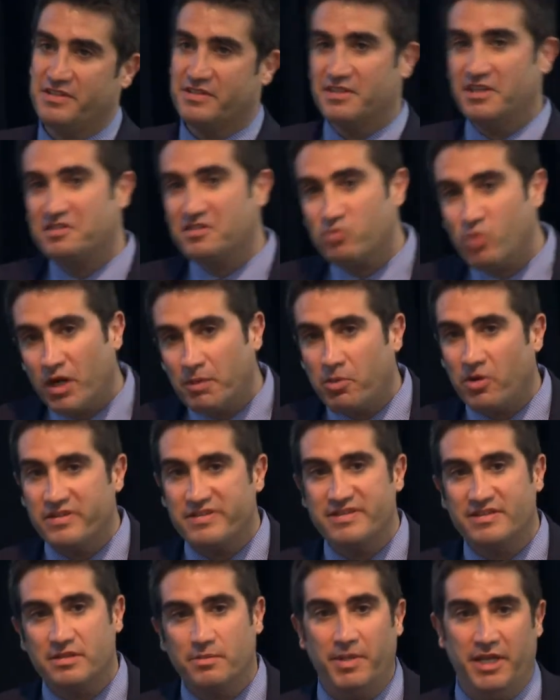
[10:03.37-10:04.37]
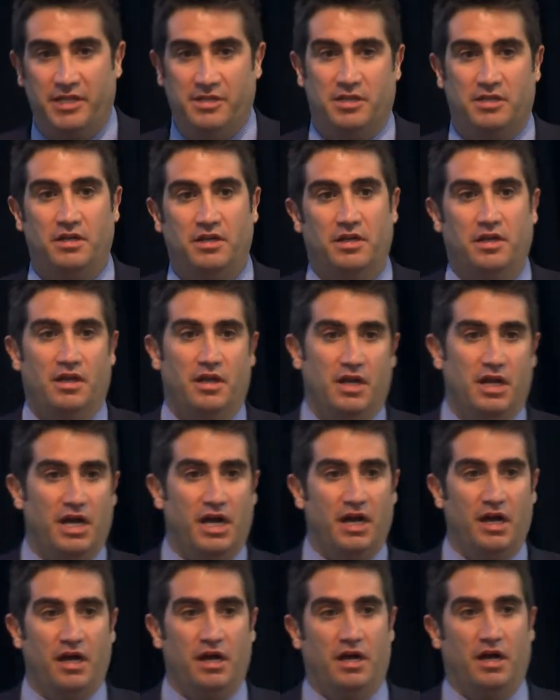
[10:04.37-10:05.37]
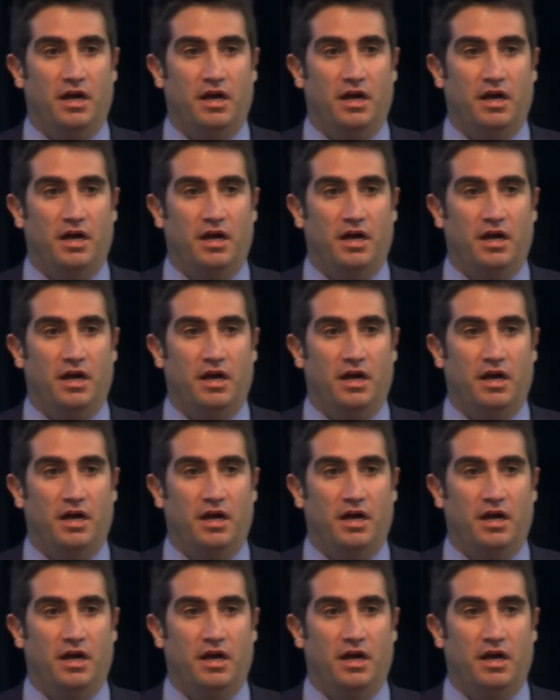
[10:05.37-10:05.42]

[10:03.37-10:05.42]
is this is one person's opinion uh,